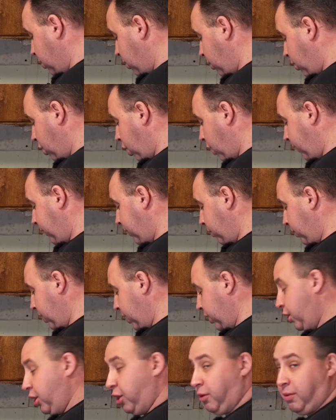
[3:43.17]
Or if you want
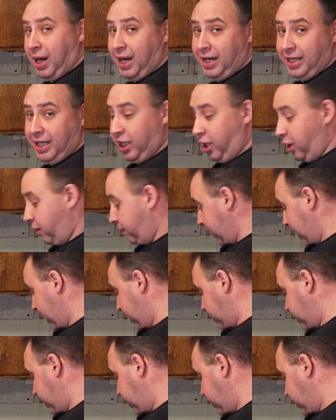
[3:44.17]
to do it right and get all
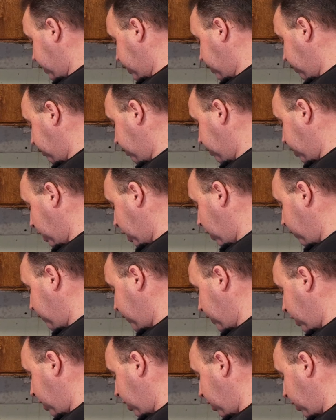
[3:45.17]
fancy, just some cloves
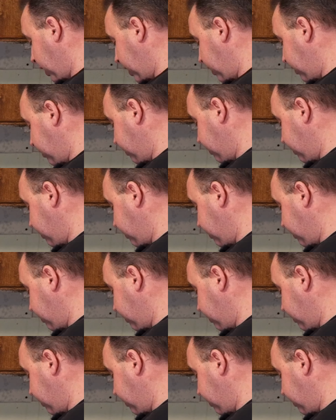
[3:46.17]
of garlic.